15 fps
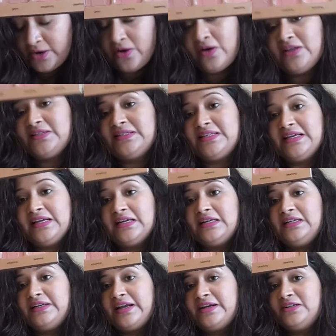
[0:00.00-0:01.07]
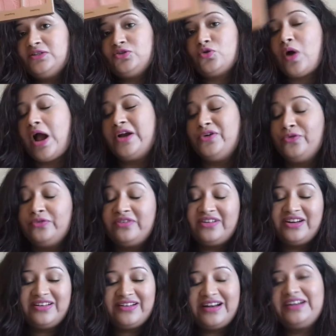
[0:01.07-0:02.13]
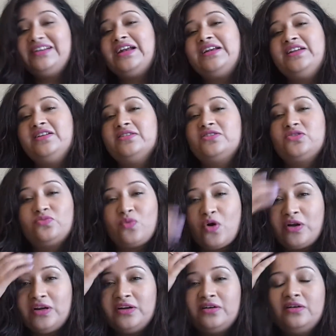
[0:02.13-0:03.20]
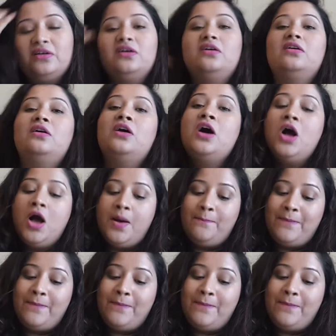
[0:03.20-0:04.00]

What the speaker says: not a single dent, so I don't regret getting a smaller